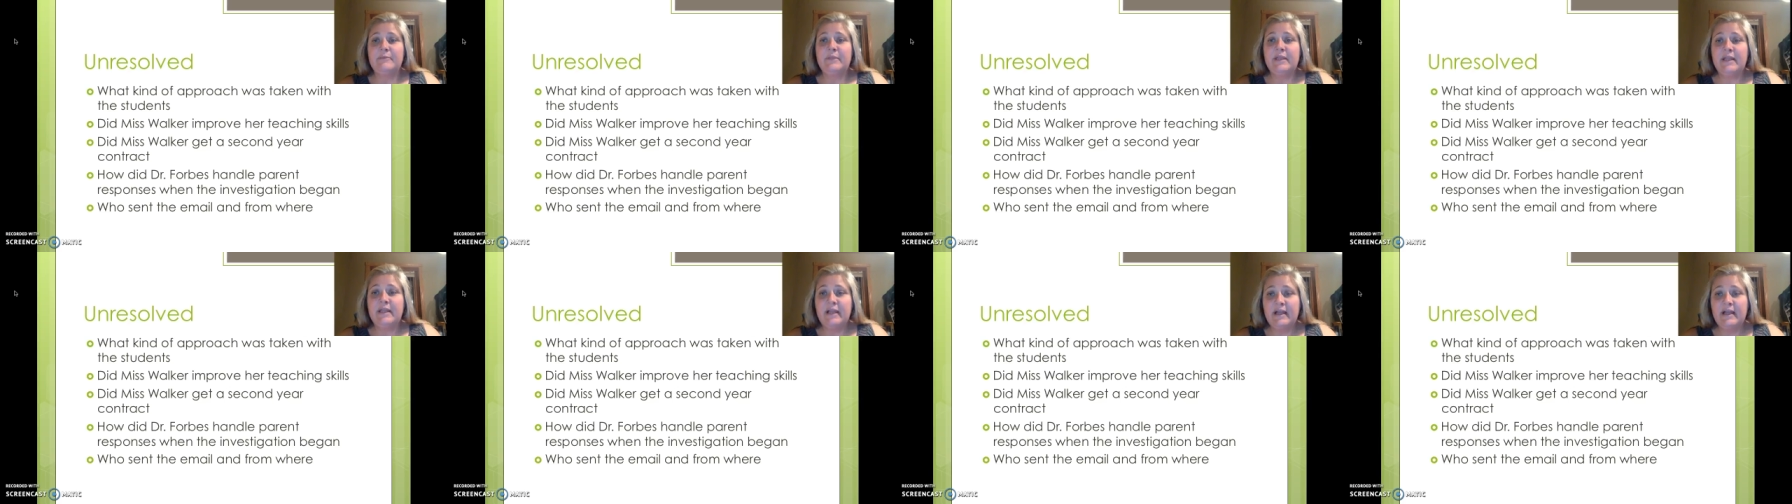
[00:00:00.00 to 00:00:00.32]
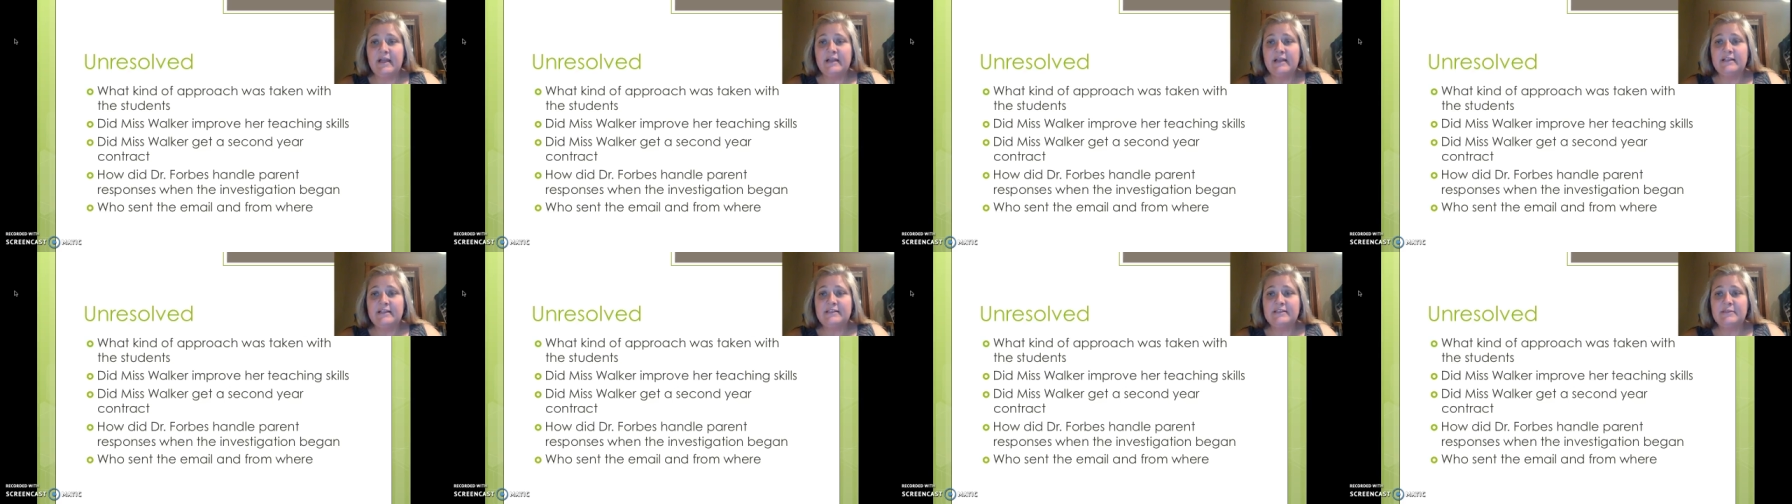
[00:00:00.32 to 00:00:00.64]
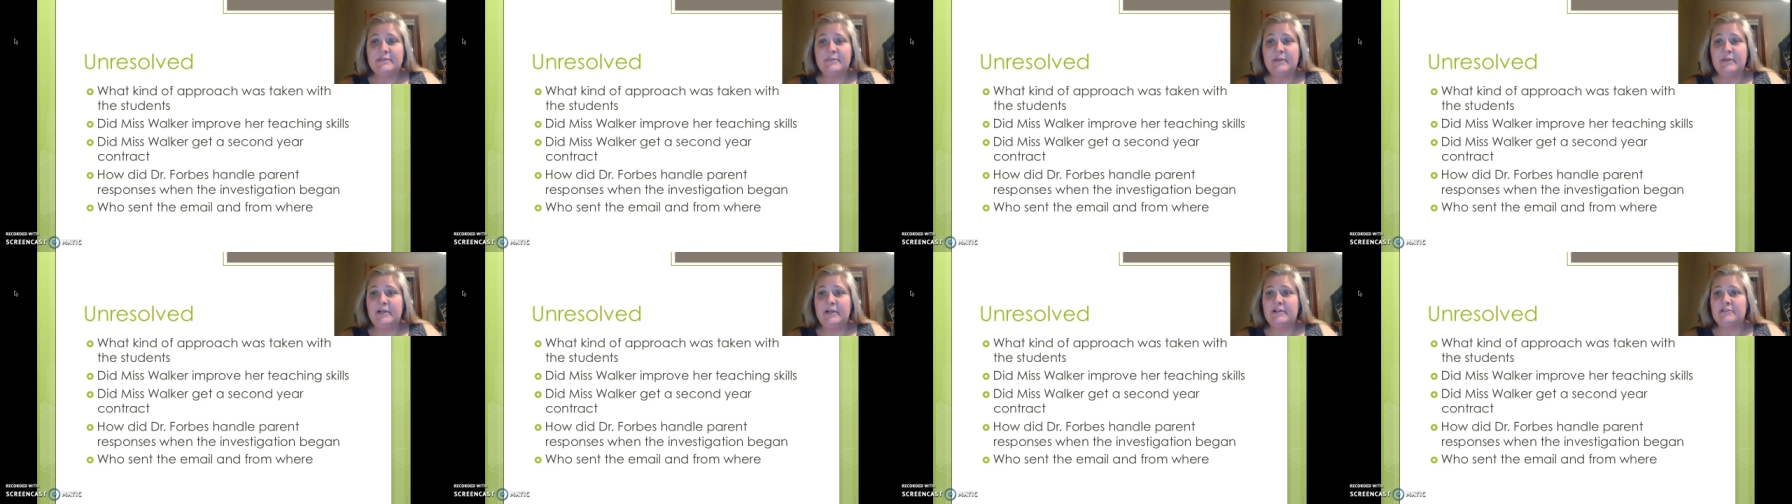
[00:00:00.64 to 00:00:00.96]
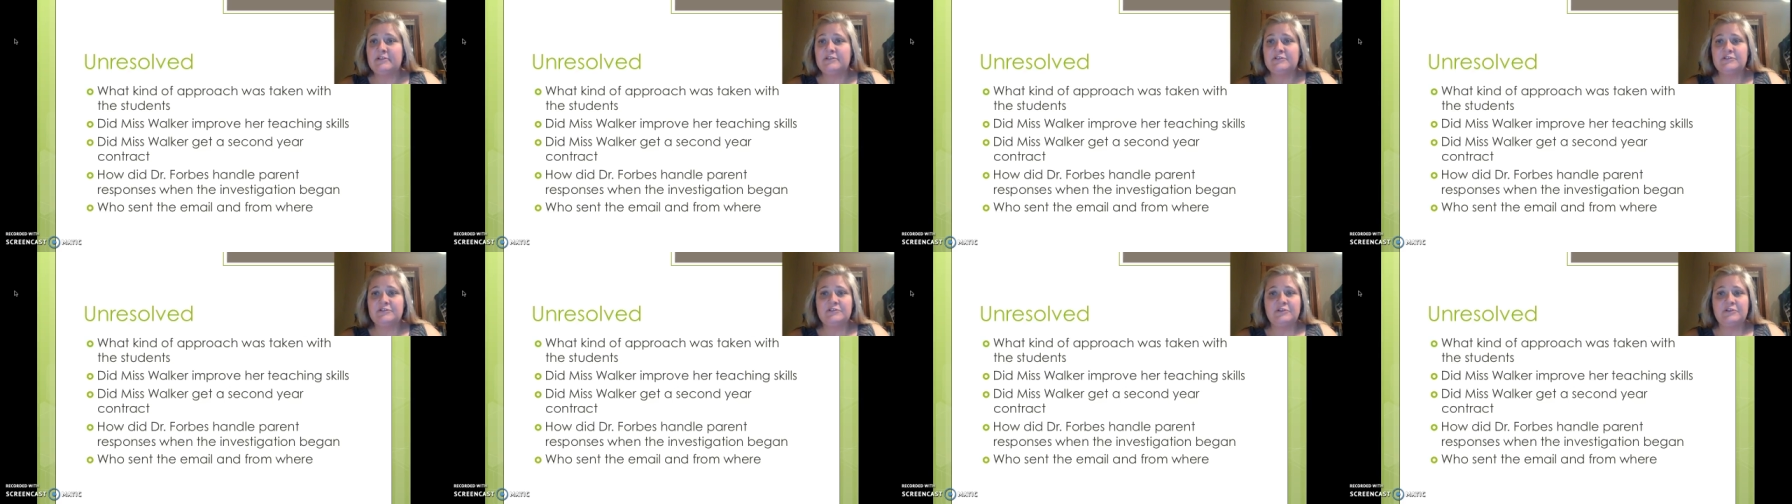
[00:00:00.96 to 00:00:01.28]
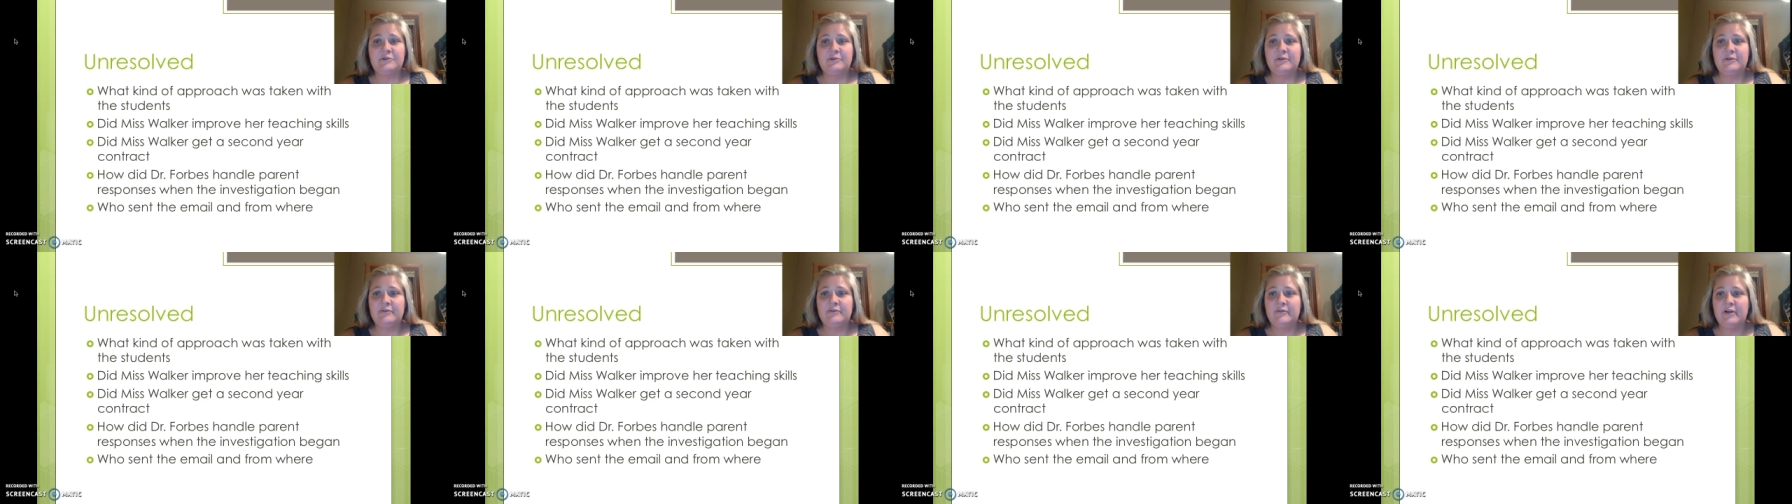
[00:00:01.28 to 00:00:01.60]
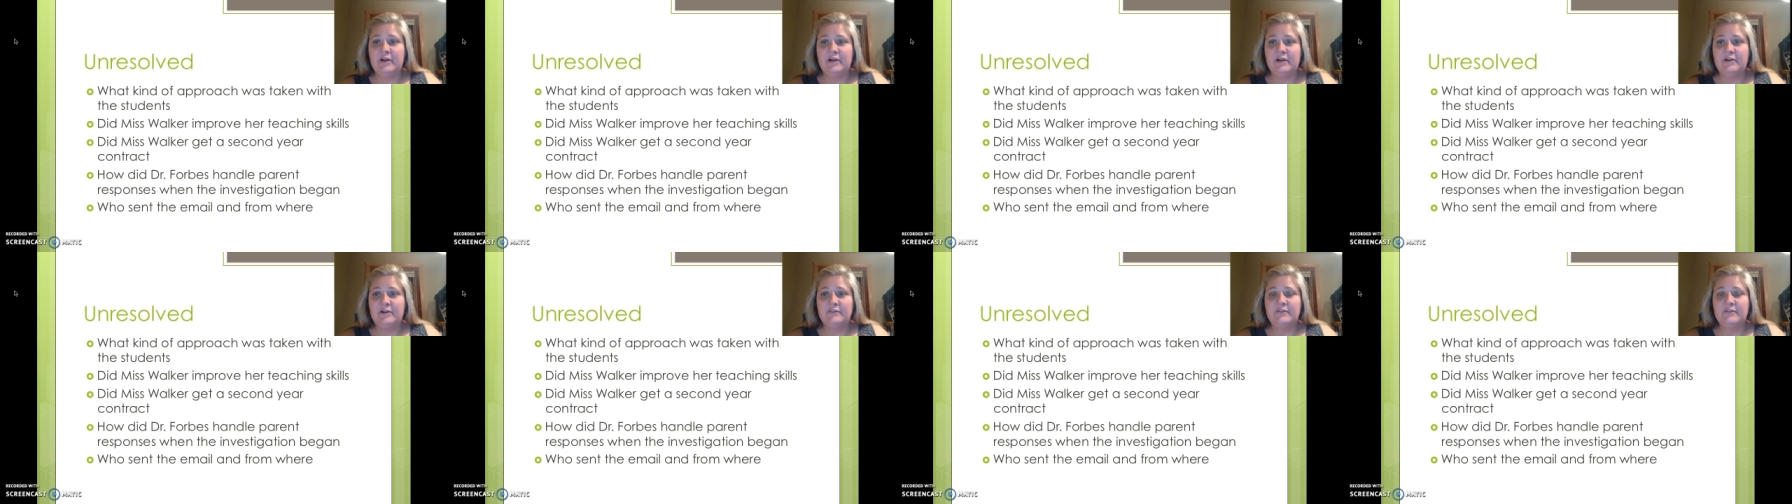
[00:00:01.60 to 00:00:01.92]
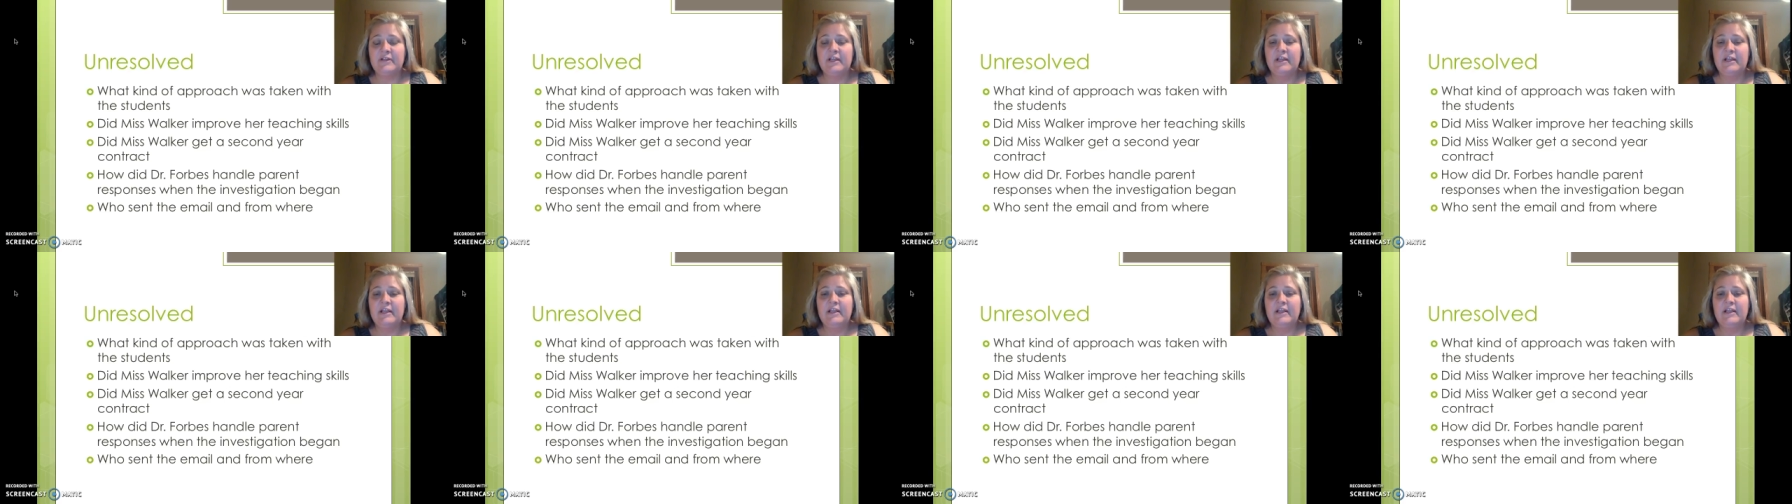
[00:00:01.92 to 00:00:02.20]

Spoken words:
Because the parents are so involved.